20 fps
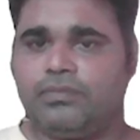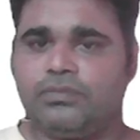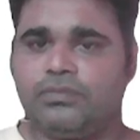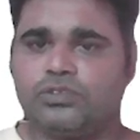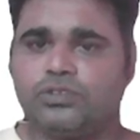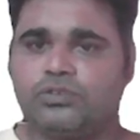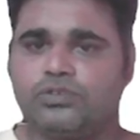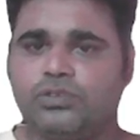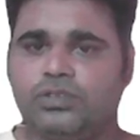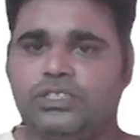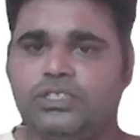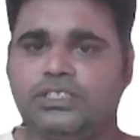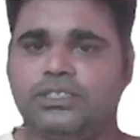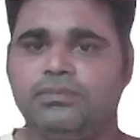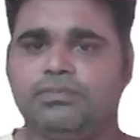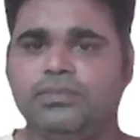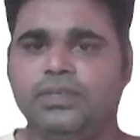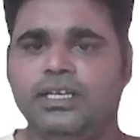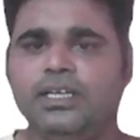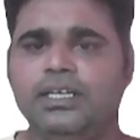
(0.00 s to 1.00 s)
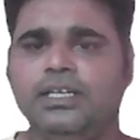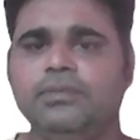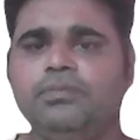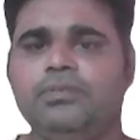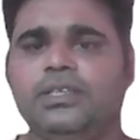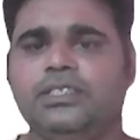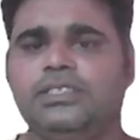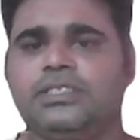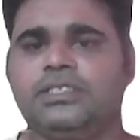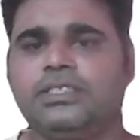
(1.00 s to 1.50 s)
So it is mainly
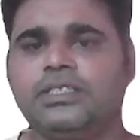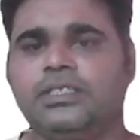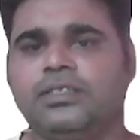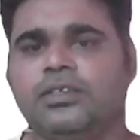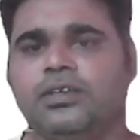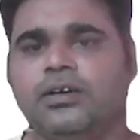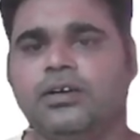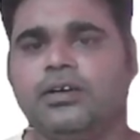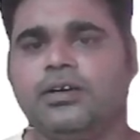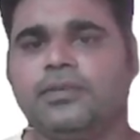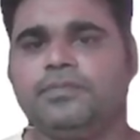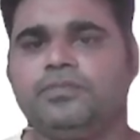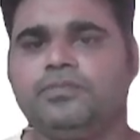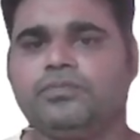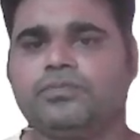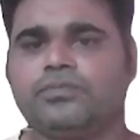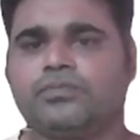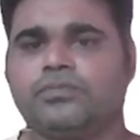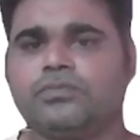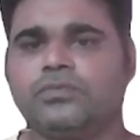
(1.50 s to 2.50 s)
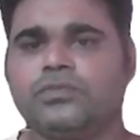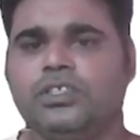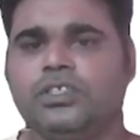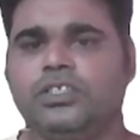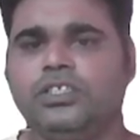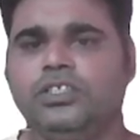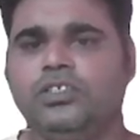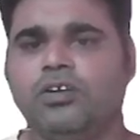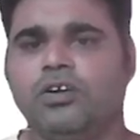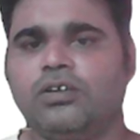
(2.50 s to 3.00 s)
present in the
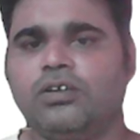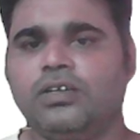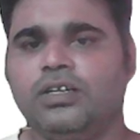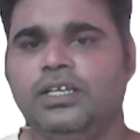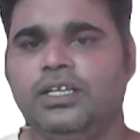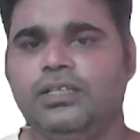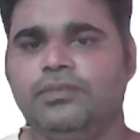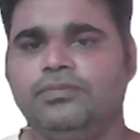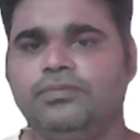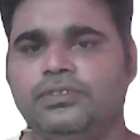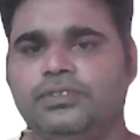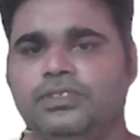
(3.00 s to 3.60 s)
young leaves,